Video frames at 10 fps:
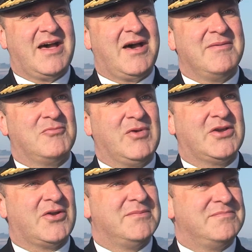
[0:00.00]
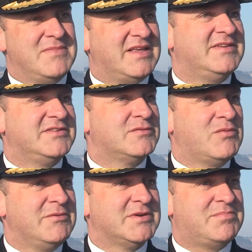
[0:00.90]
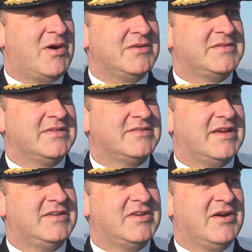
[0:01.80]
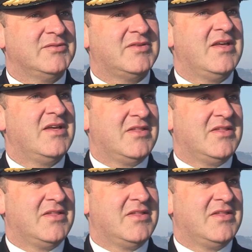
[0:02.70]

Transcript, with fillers: Um, we got a message as we were departing the Seychelles.